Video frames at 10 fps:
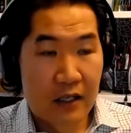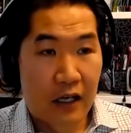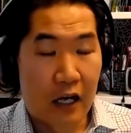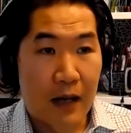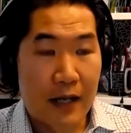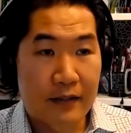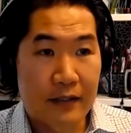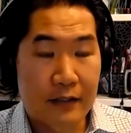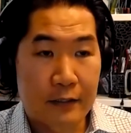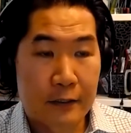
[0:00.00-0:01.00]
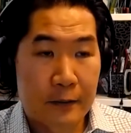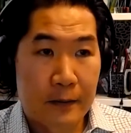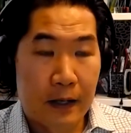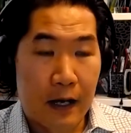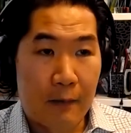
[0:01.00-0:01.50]
I think
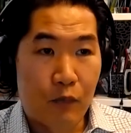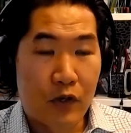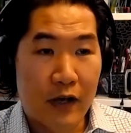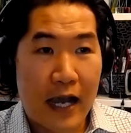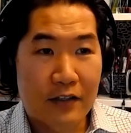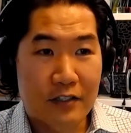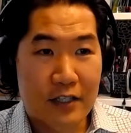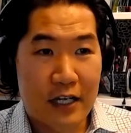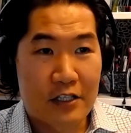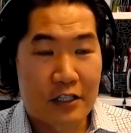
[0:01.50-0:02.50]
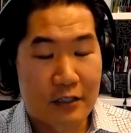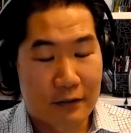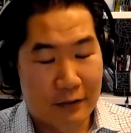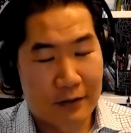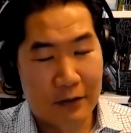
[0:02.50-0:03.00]
we're at a stage,
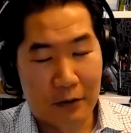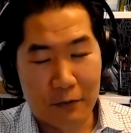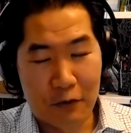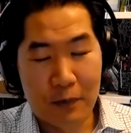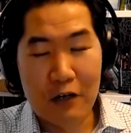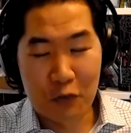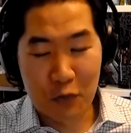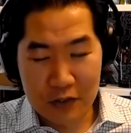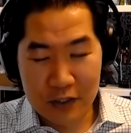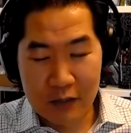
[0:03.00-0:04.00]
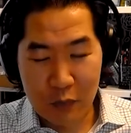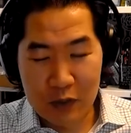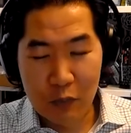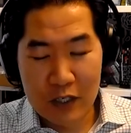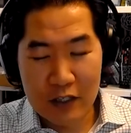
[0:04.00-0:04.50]
for better or for worse, again,
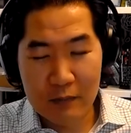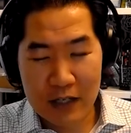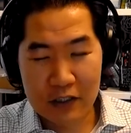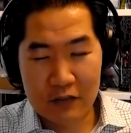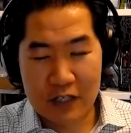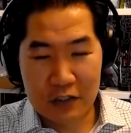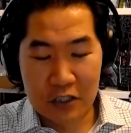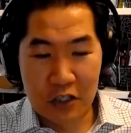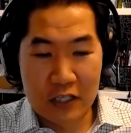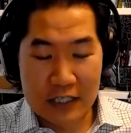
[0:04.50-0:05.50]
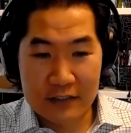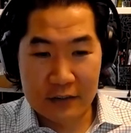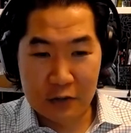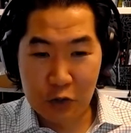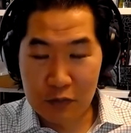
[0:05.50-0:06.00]
with medical device security, it's
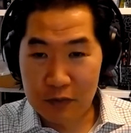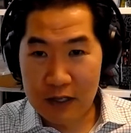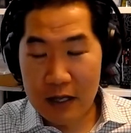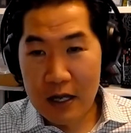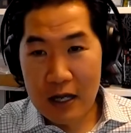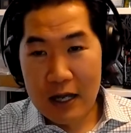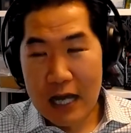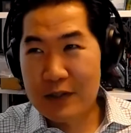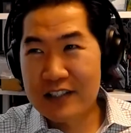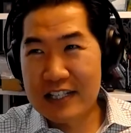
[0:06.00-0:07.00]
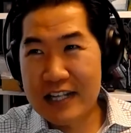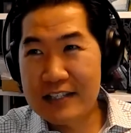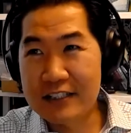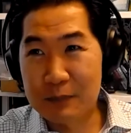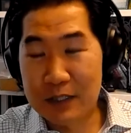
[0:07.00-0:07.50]
still sort of I don't want to say
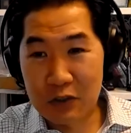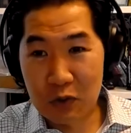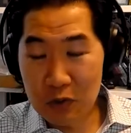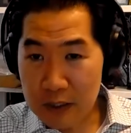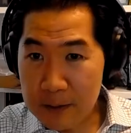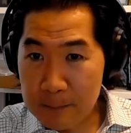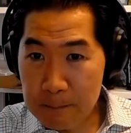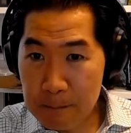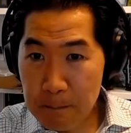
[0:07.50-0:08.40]
nascent, but it's early.